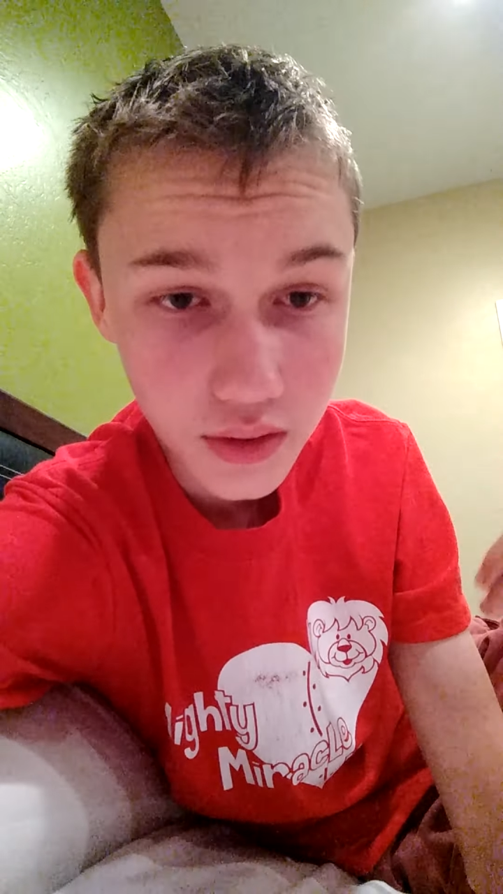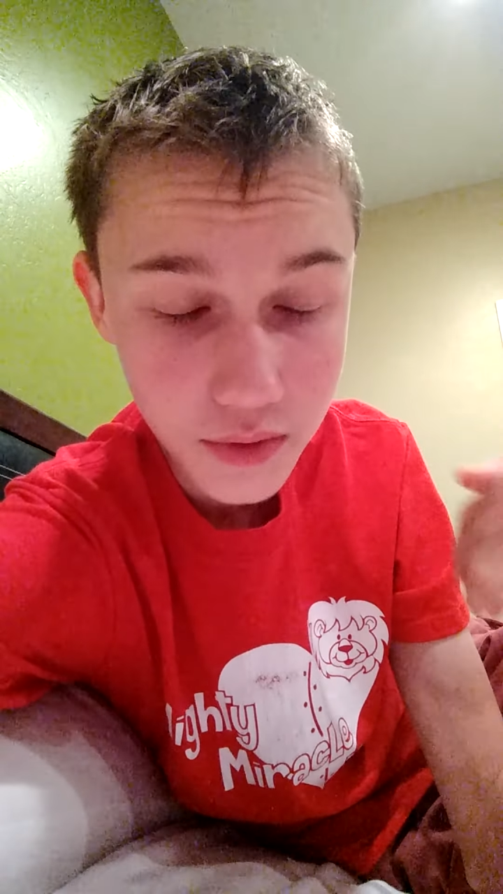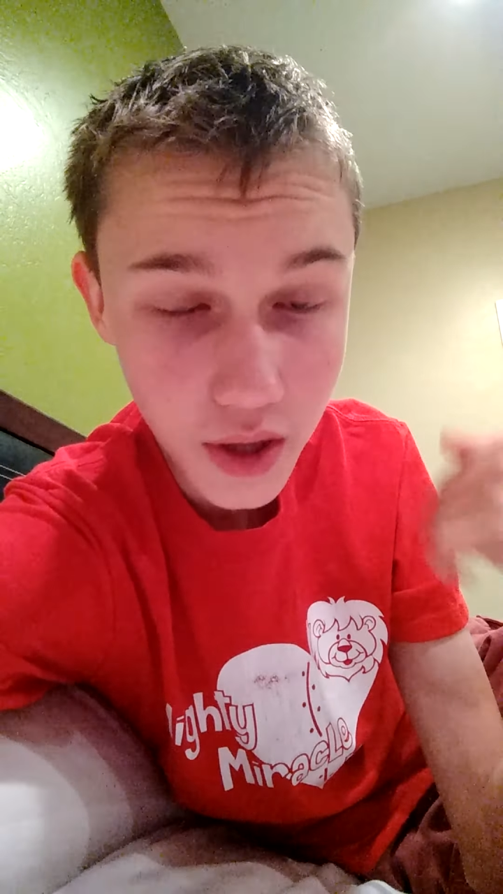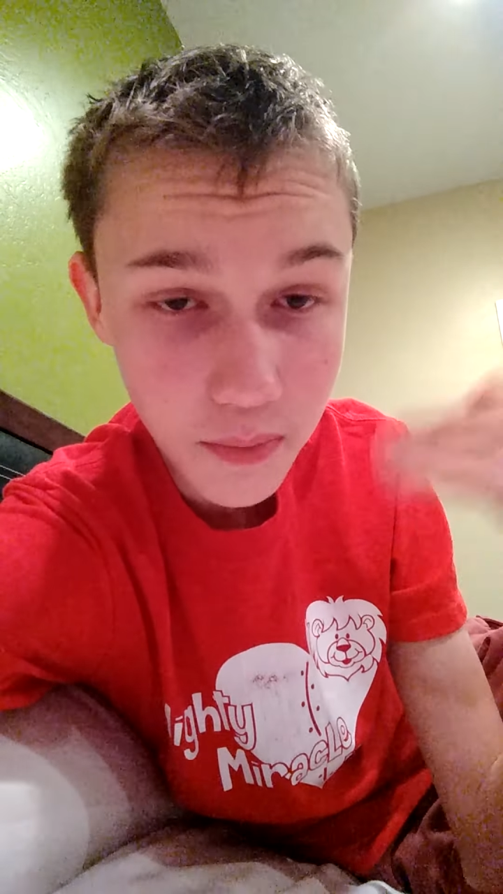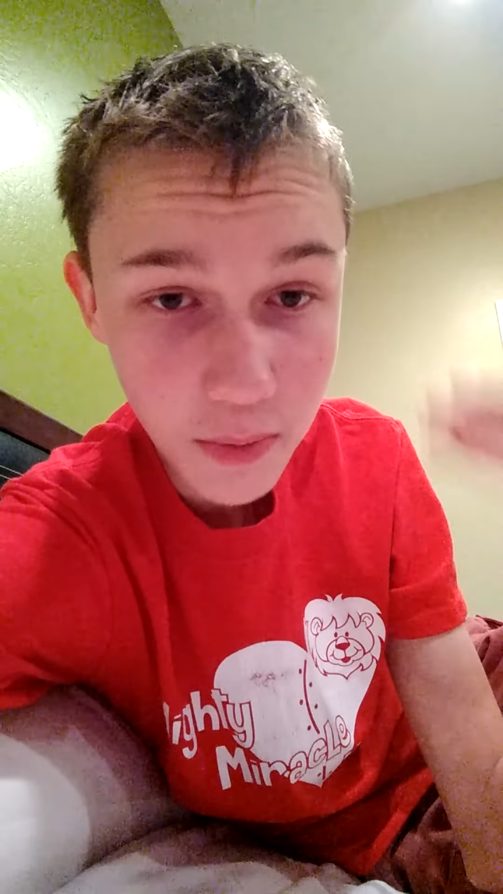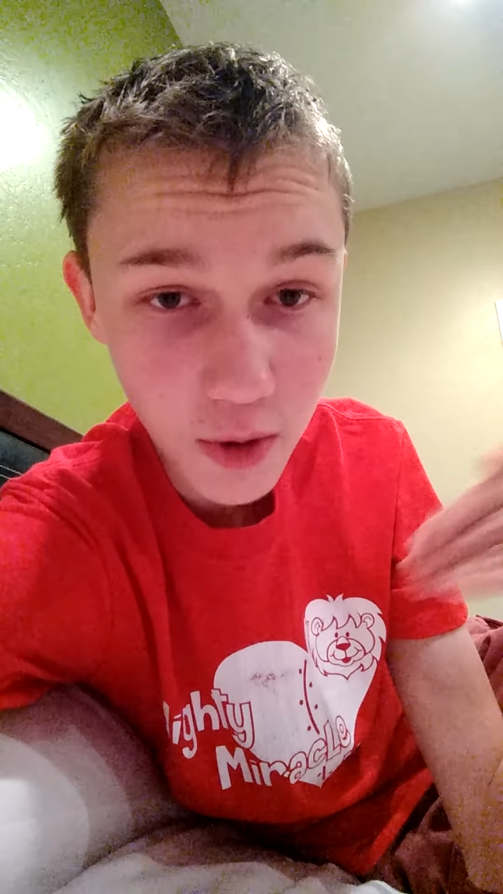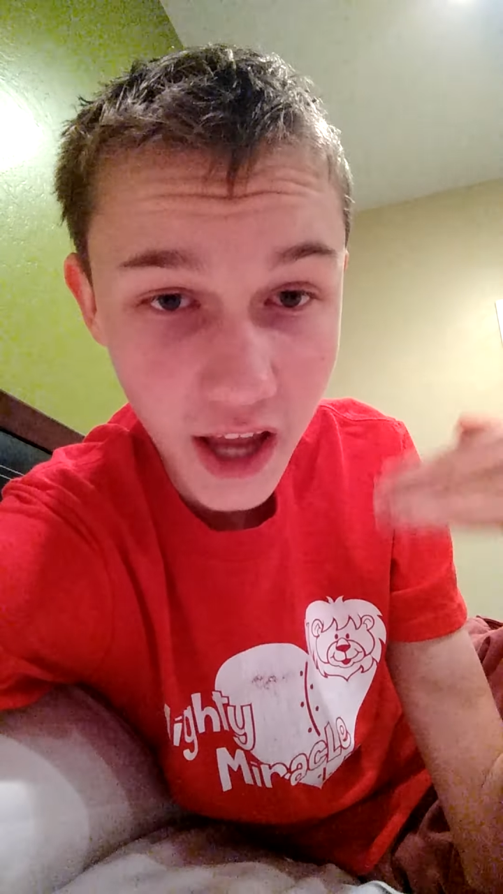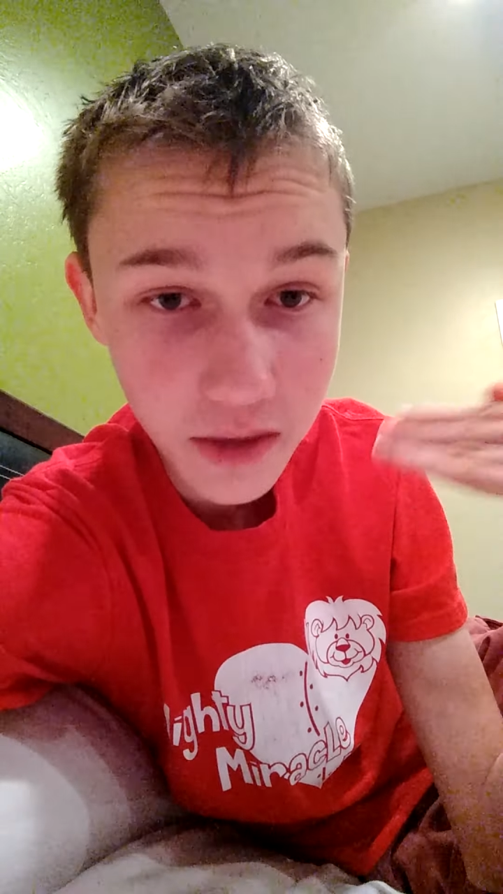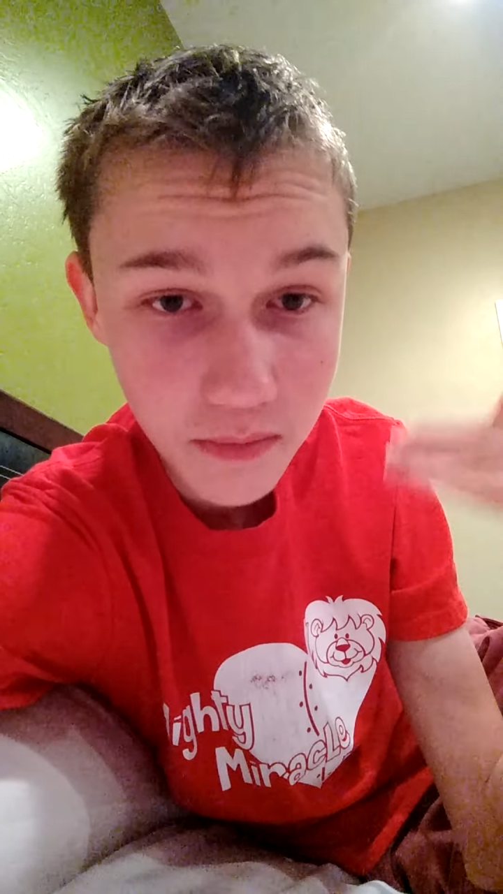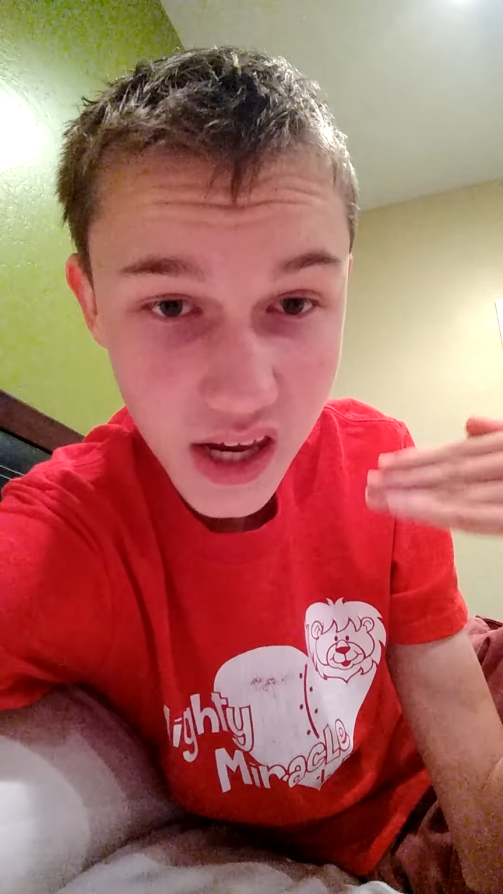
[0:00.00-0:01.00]
some people
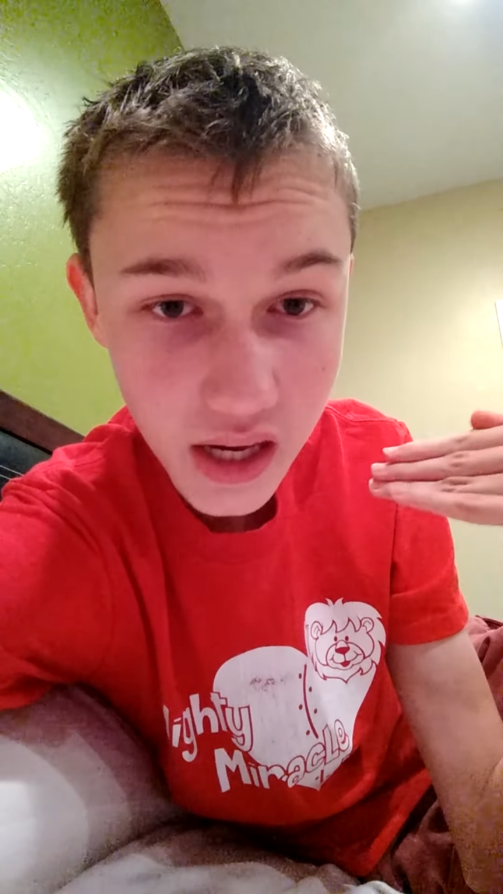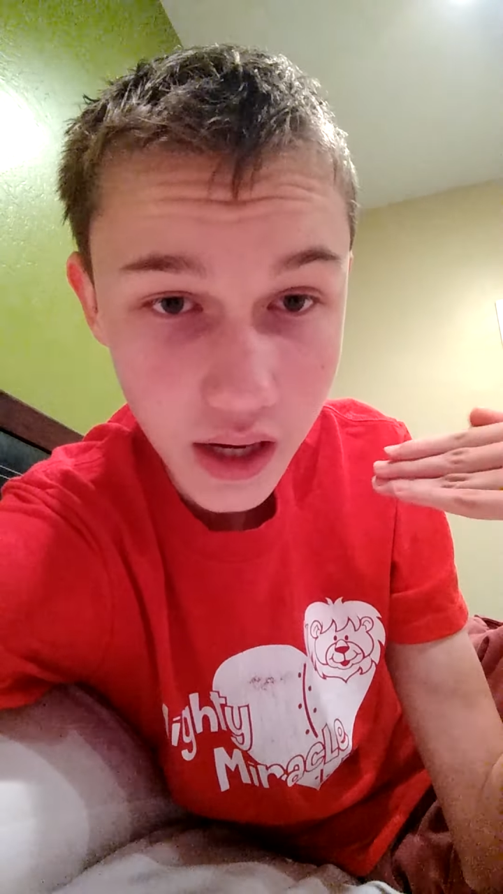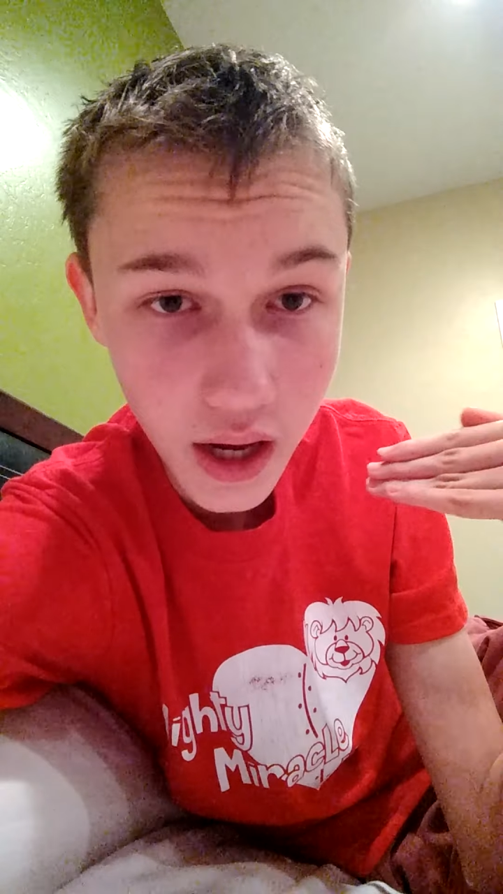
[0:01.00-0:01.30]
like me